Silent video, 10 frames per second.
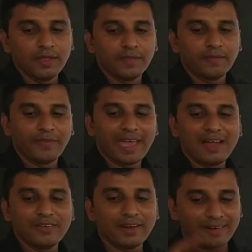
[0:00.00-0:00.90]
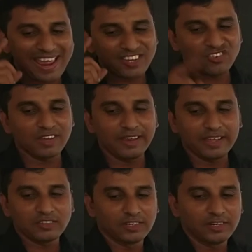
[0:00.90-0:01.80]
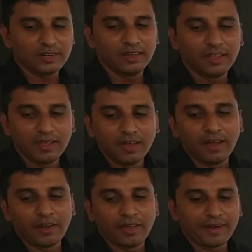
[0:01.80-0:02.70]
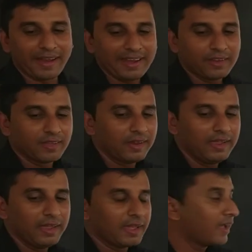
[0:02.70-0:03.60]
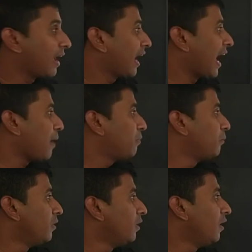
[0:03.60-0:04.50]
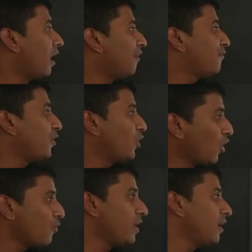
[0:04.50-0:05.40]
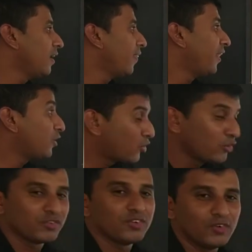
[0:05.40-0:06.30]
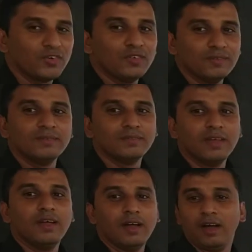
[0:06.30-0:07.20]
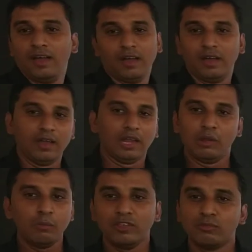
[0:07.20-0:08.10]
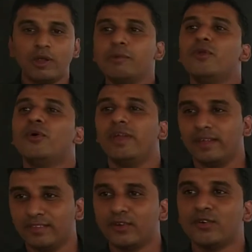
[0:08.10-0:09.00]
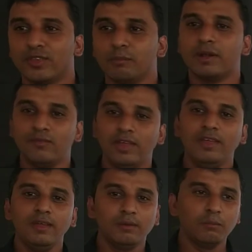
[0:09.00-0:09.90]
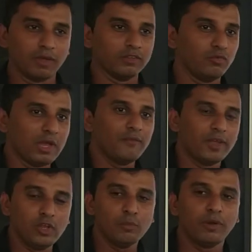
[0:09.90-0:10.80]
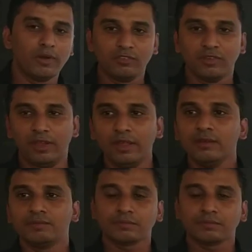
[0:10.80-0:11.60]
they have a rational nature and are radically capable of knowing the truth. Animal beings may not be knowing the truth, but we, because we have the human reasoning,